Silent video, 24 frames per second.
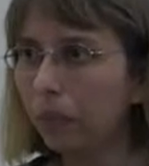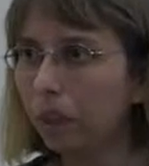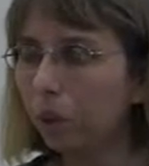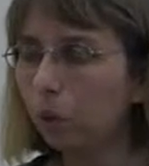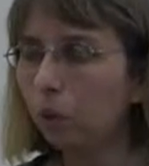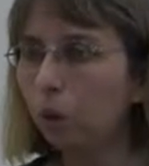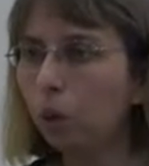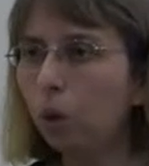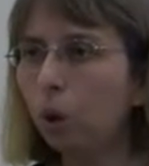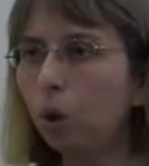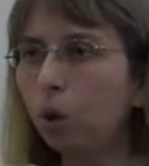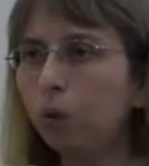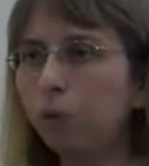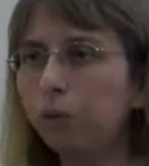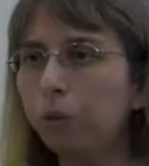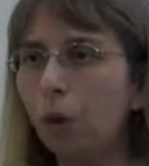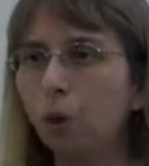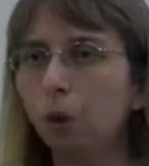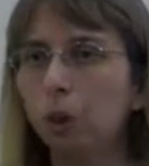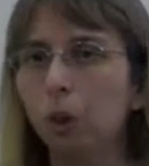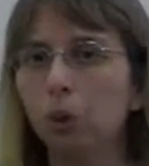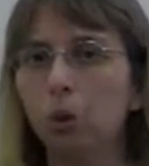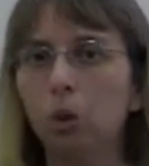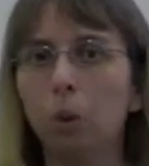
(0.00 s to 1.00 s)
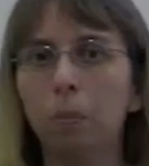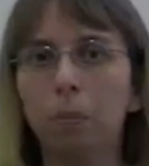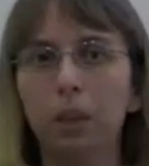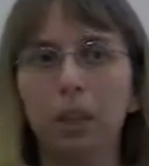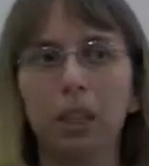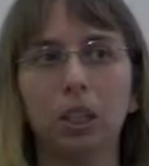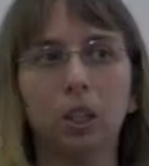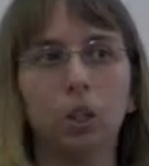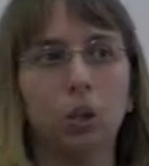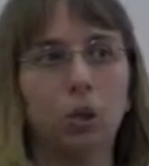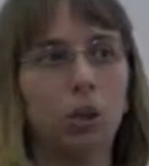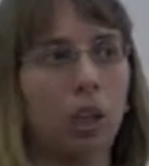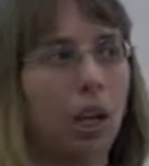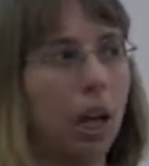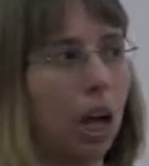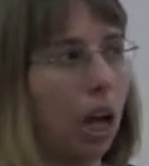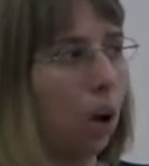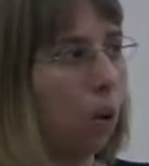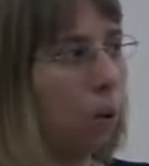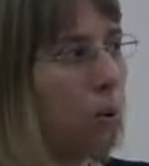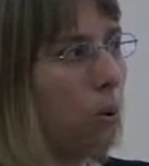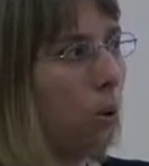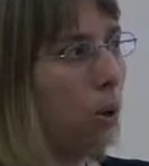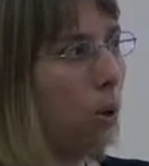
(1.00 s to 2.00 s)
We don't focus on competition
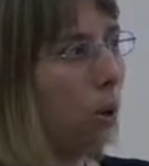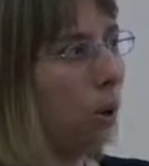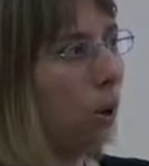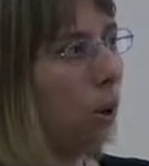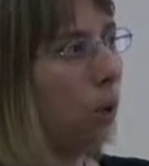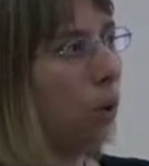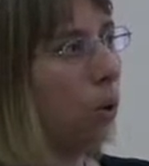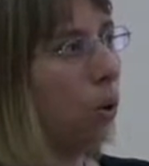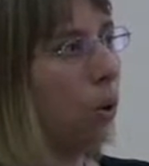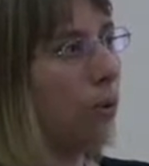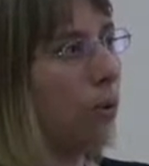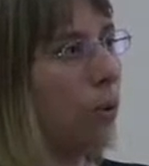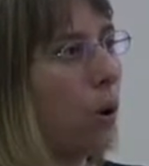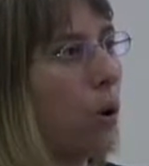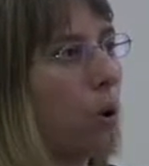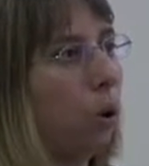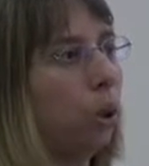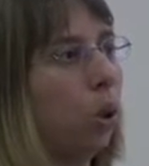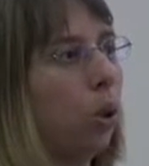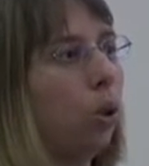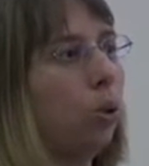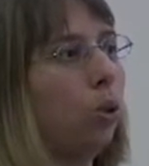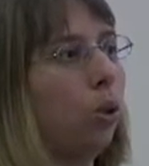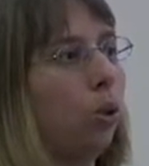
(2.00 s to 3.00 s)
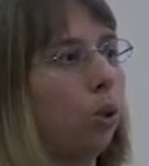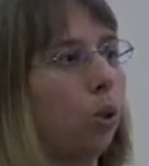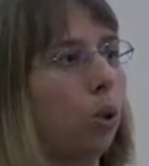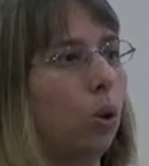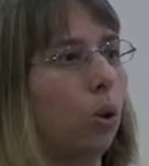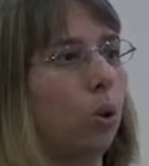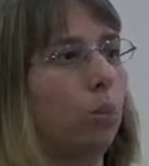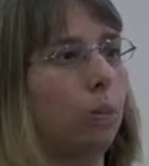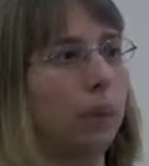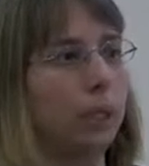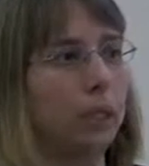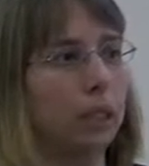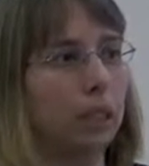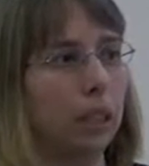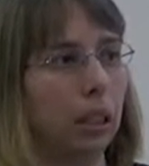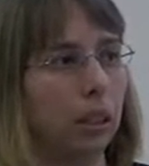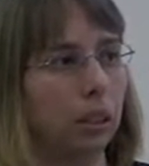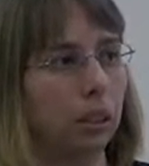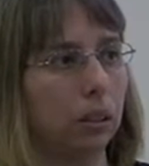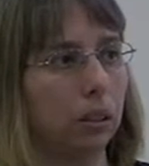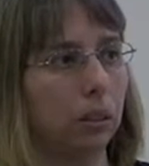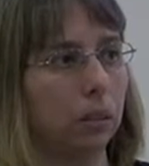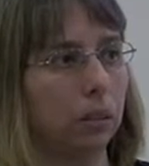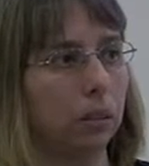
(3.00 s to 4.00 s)
now. We focus on your own
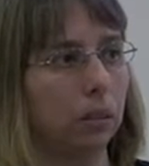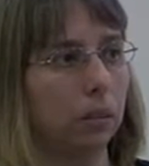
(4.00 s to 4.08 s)
business.